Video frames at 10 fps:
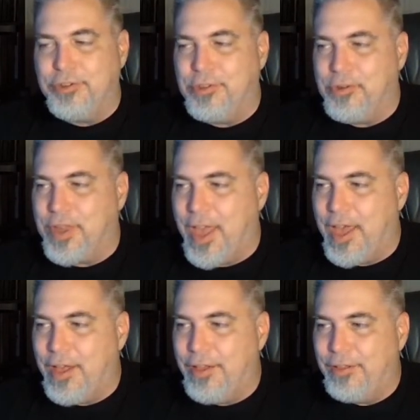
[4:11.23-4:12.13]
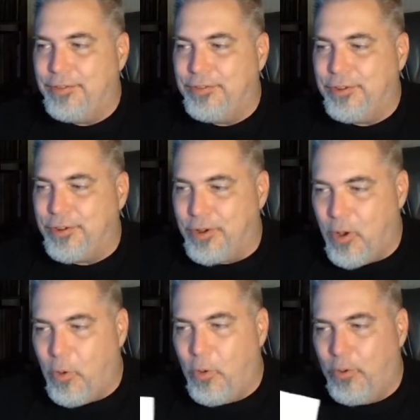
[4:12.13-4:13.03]
your locales, your
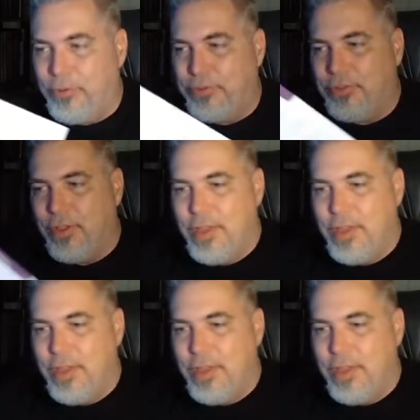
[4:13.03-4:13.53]
goals,